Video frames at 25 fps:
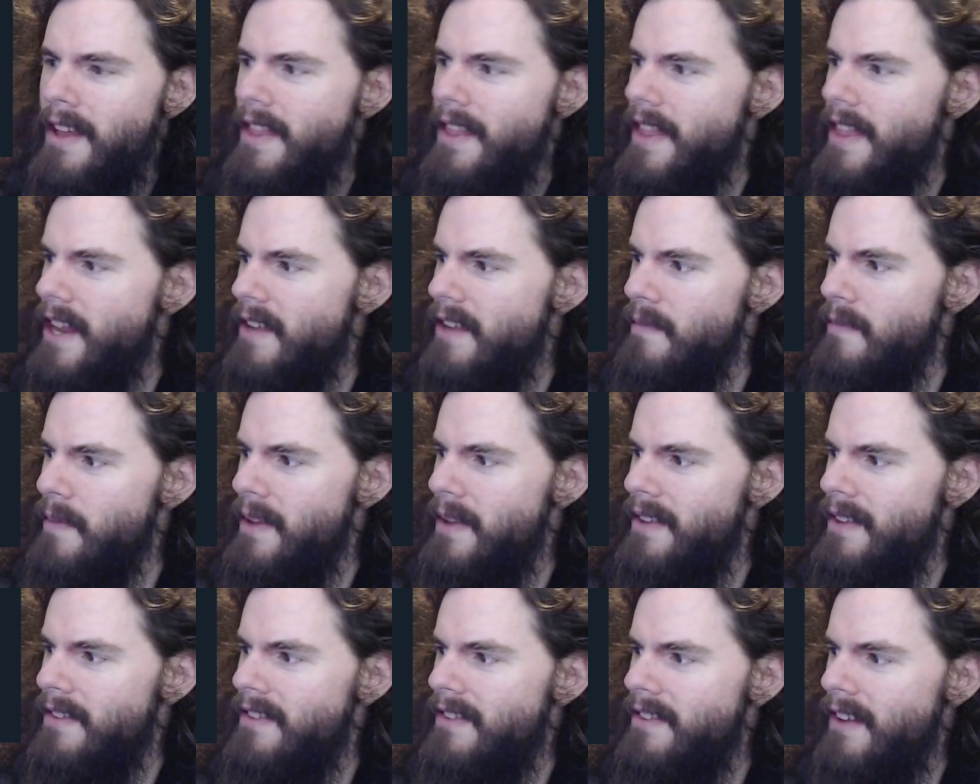that have
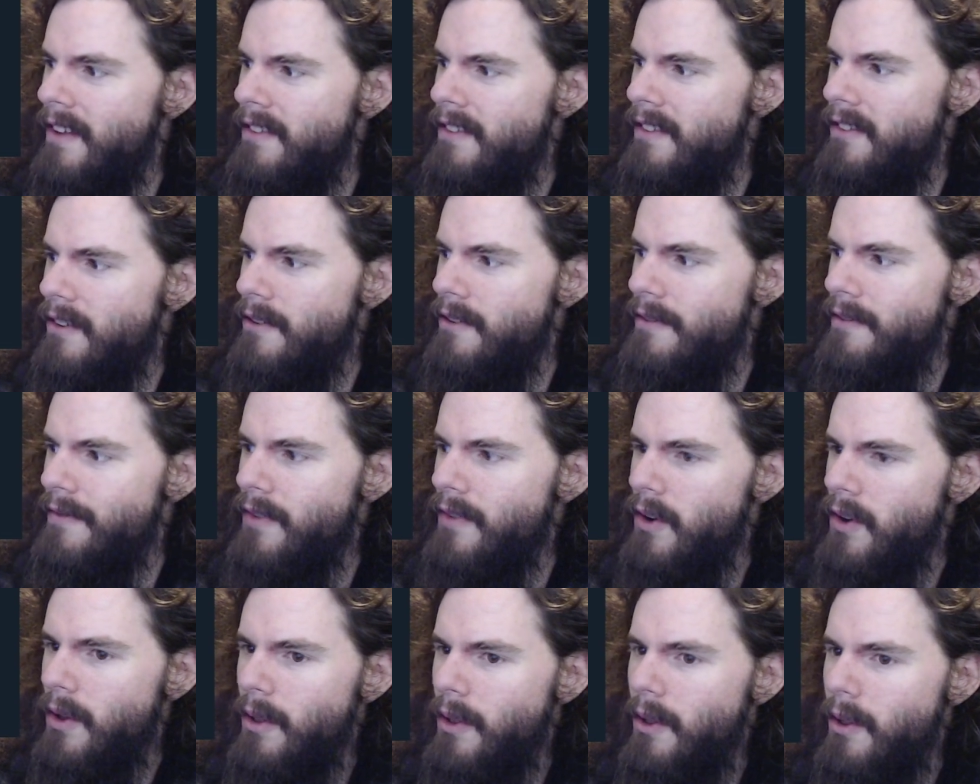been censored
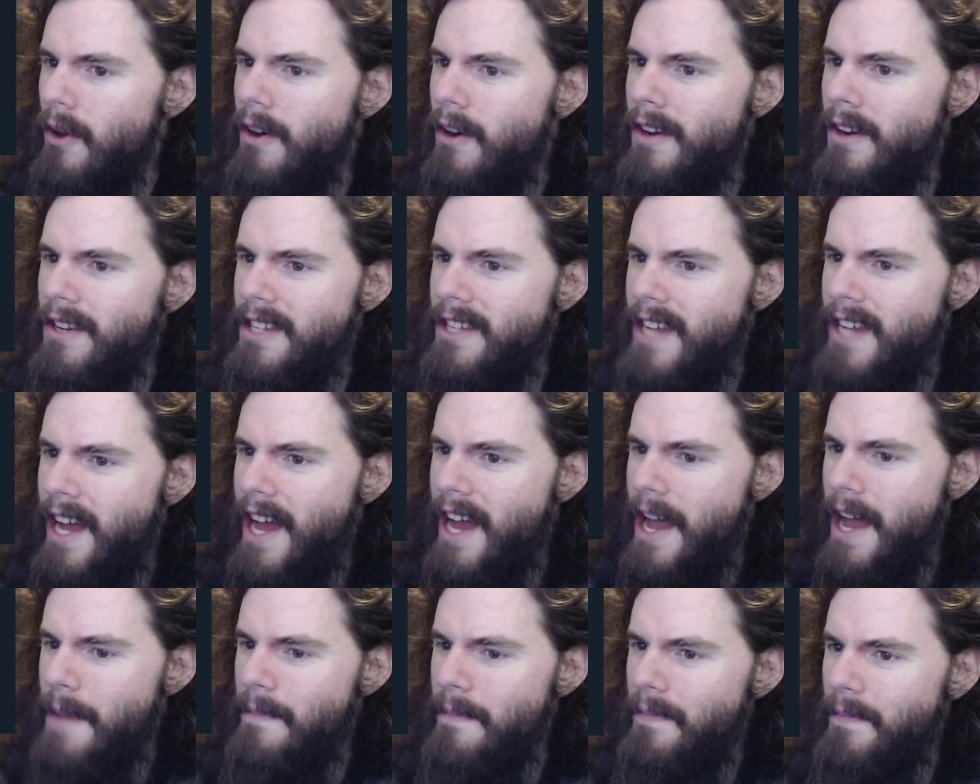for a long
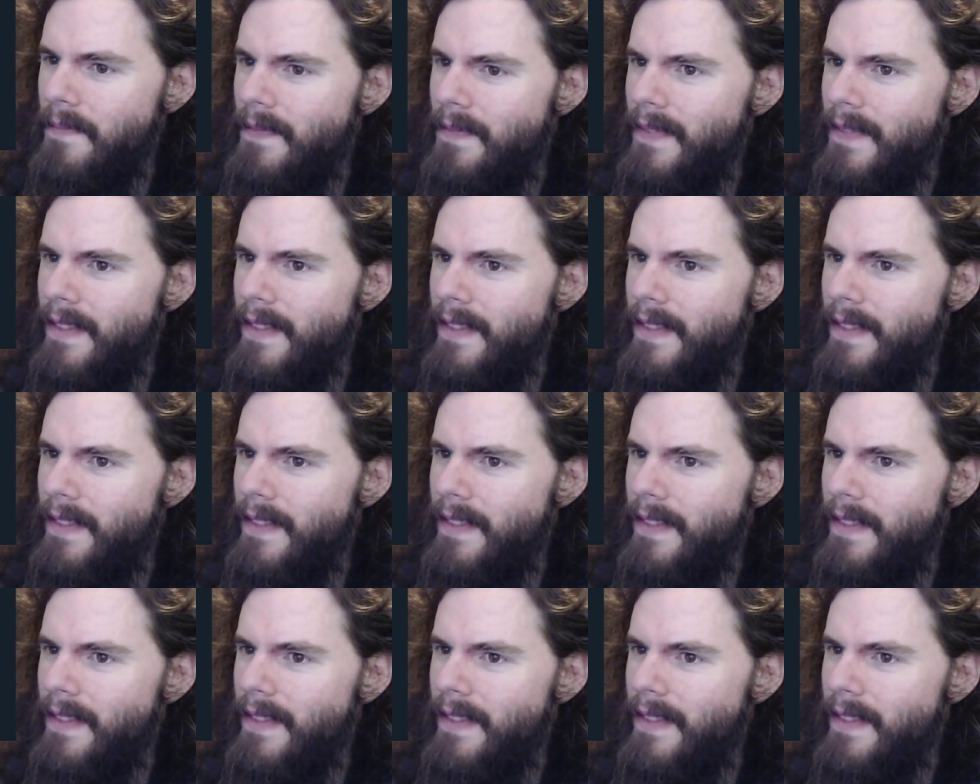time.